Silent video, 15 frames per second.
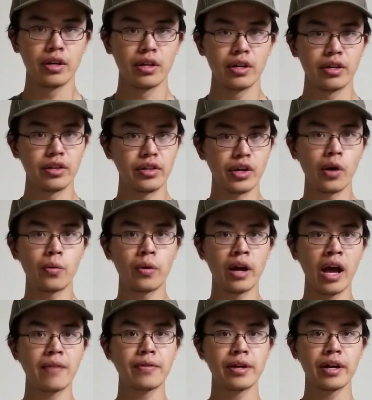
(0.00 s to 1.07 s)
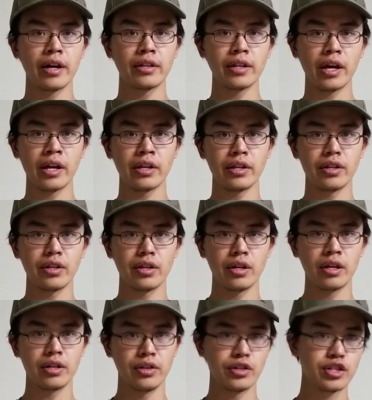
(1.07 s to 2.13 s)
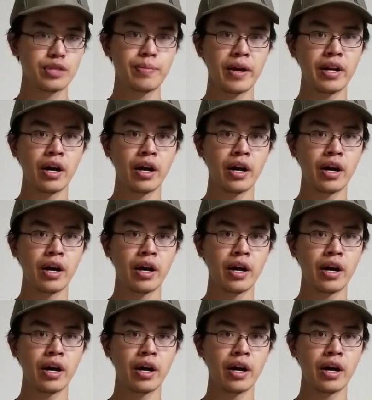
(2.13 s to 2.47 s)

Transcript: You don't want to have a gun that you just spend